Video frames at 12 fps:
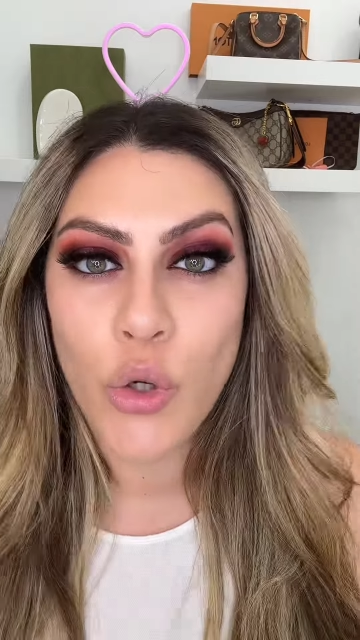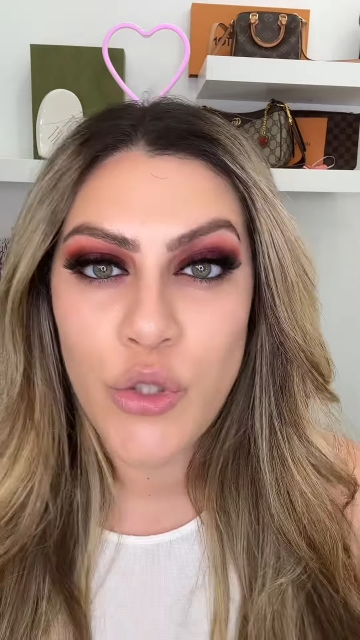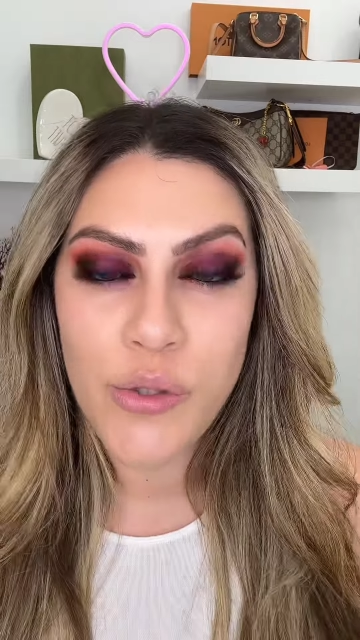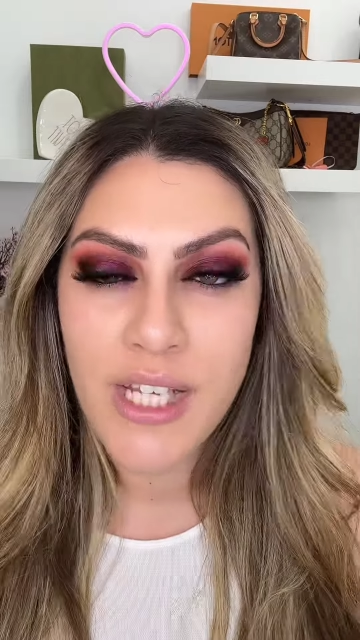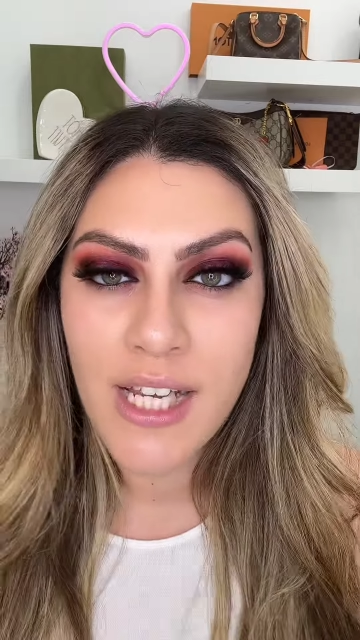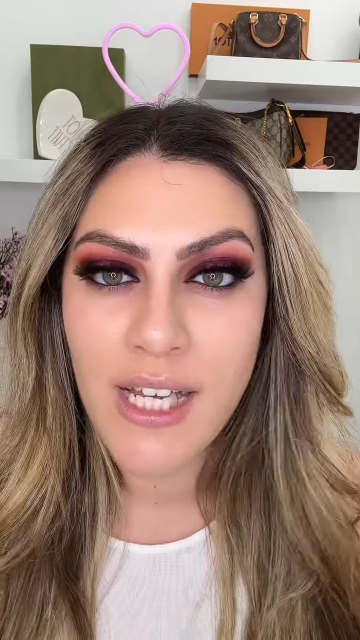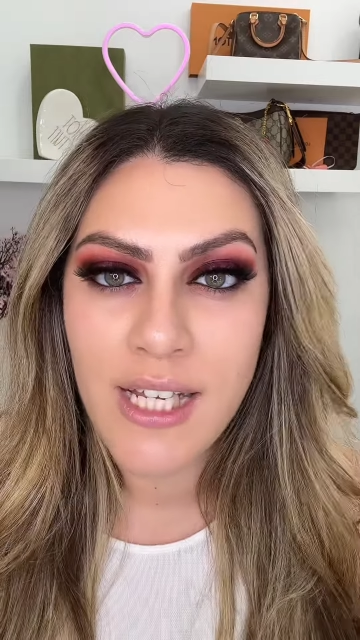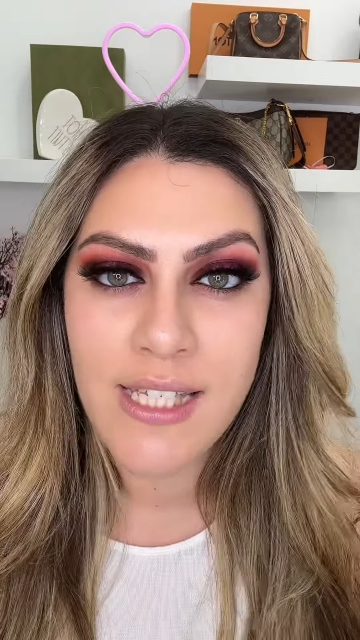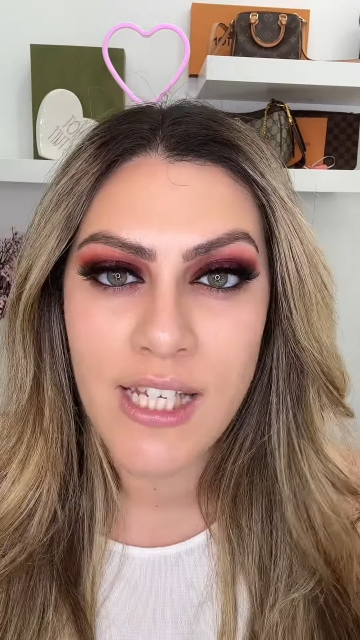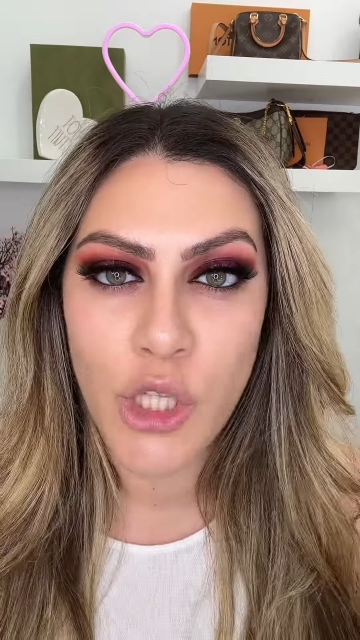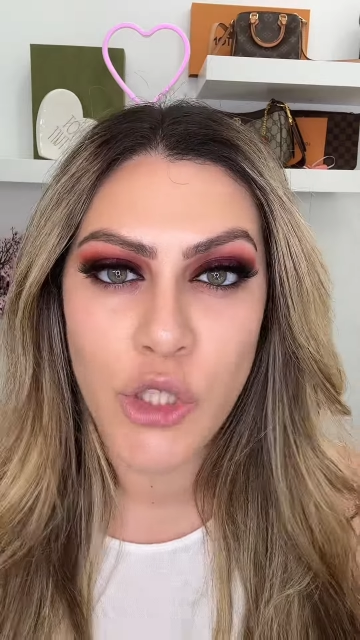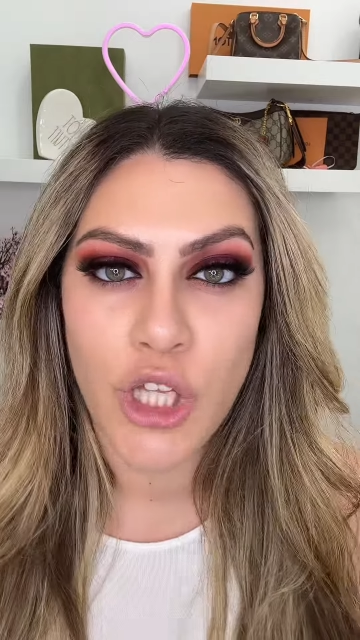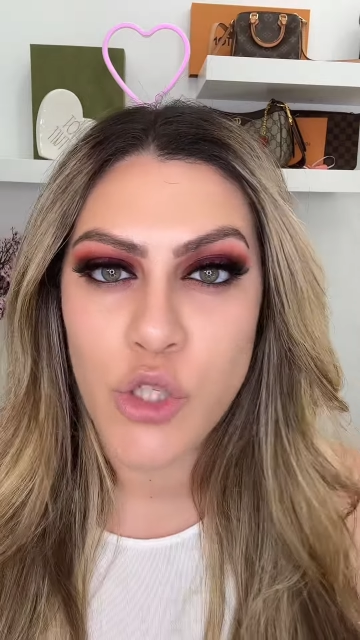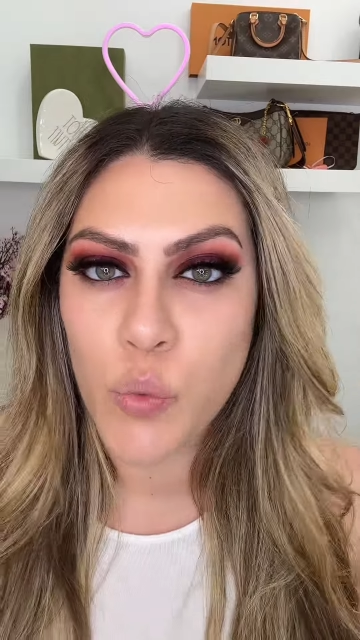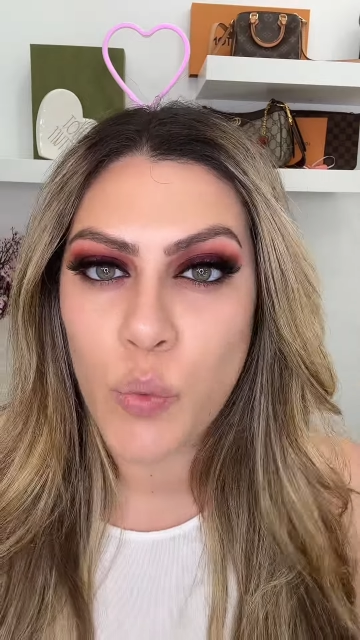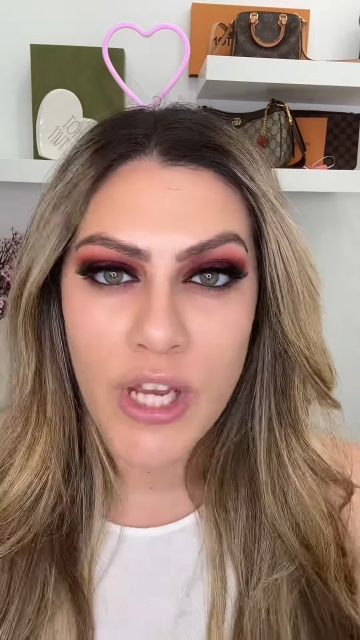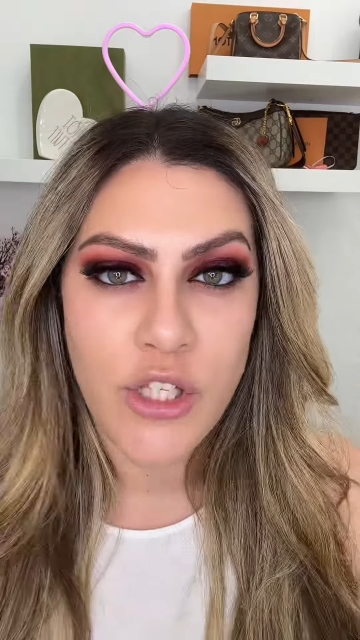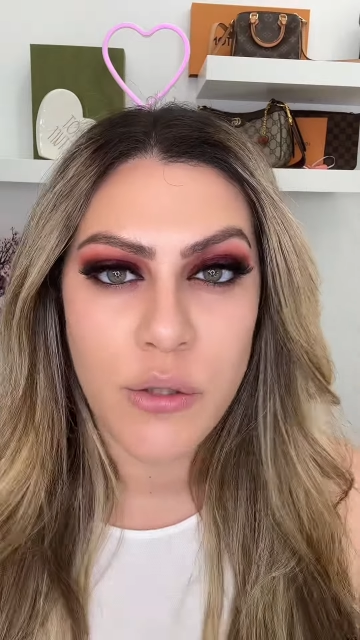or using a concealer that's
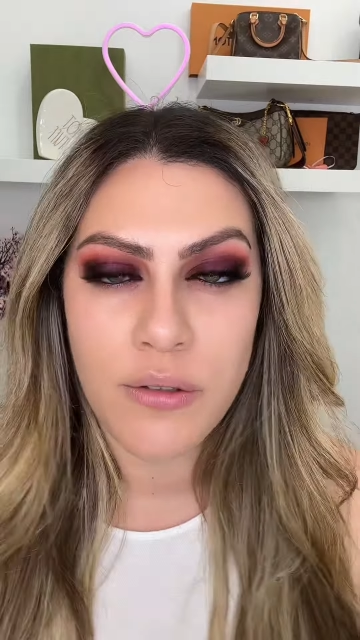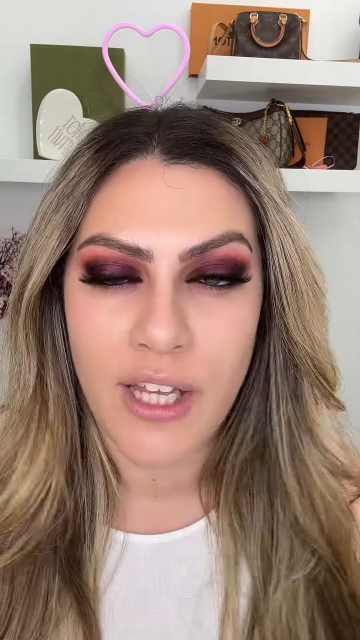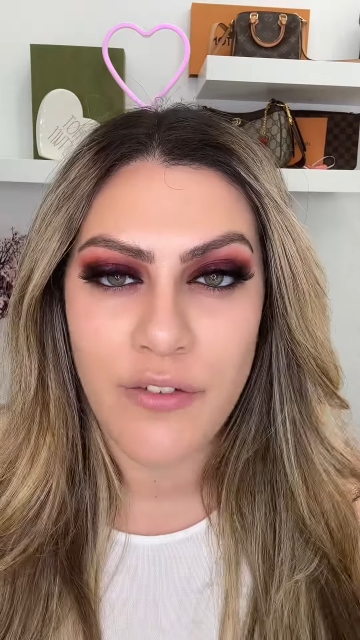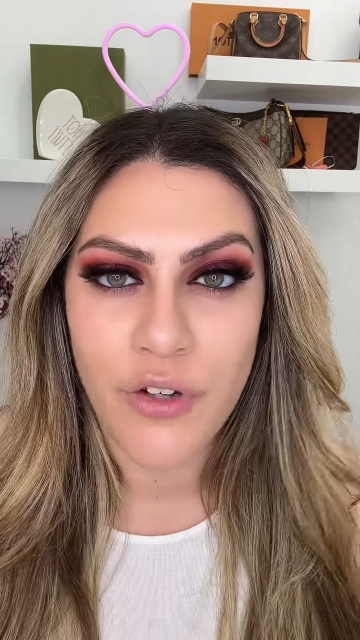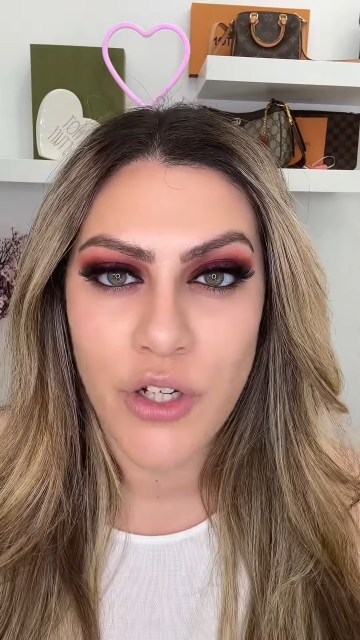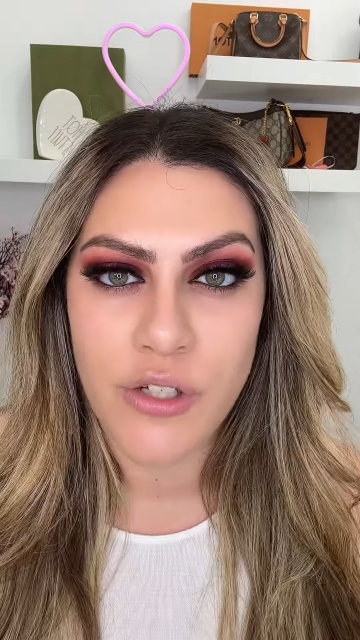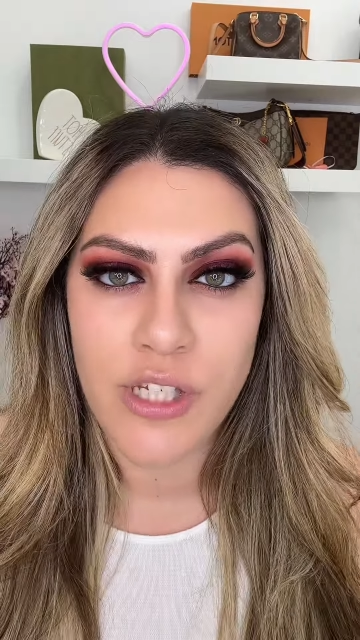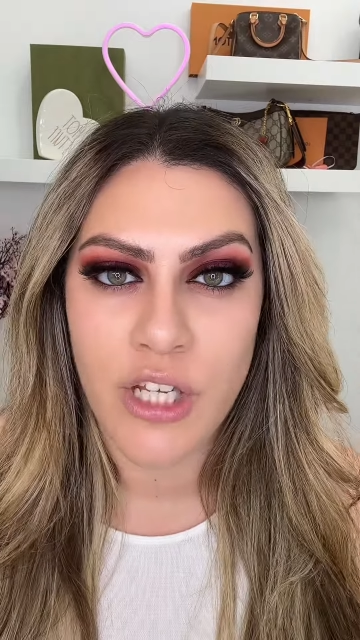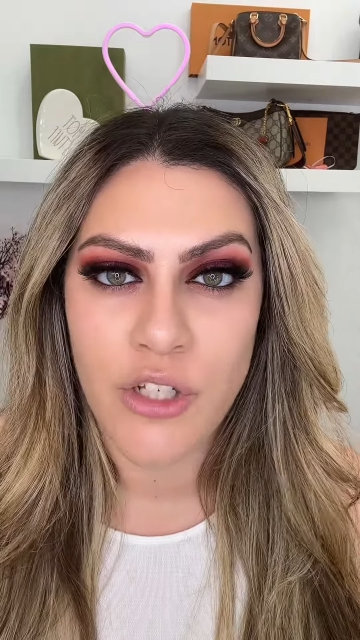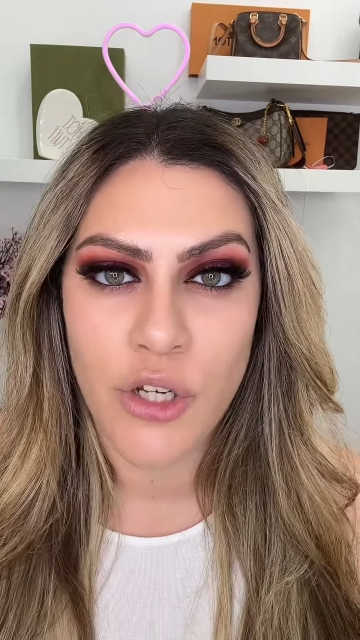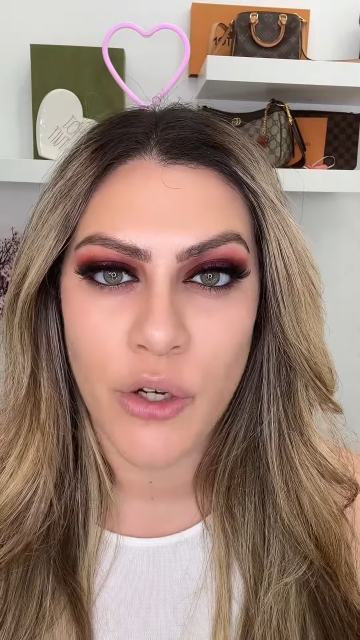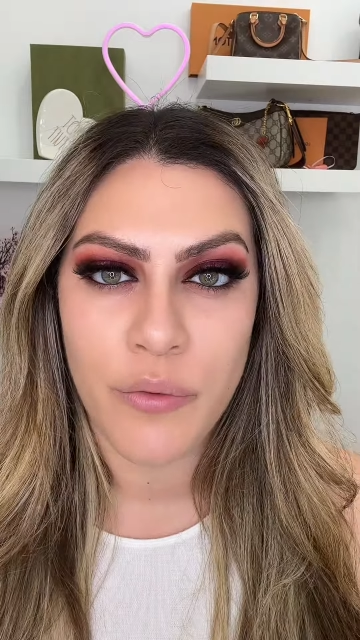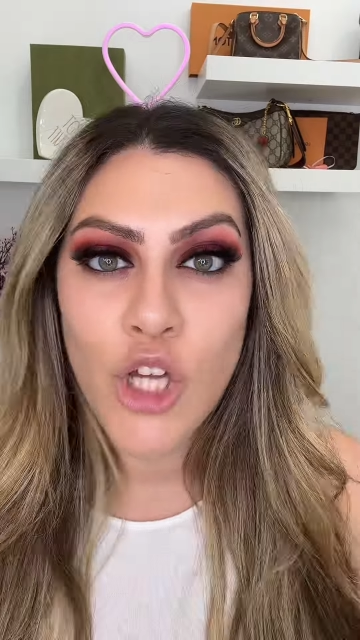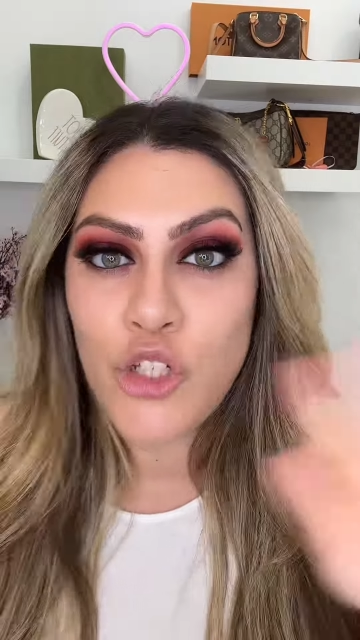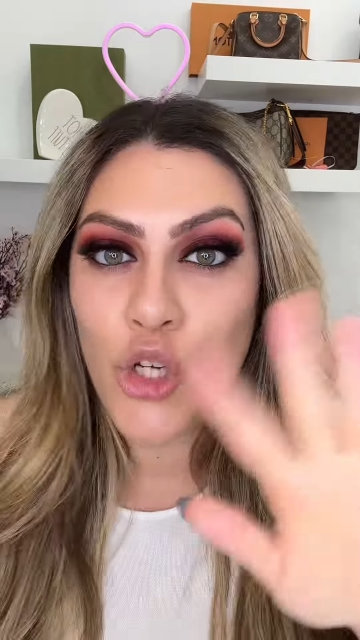way too light for your skin tone.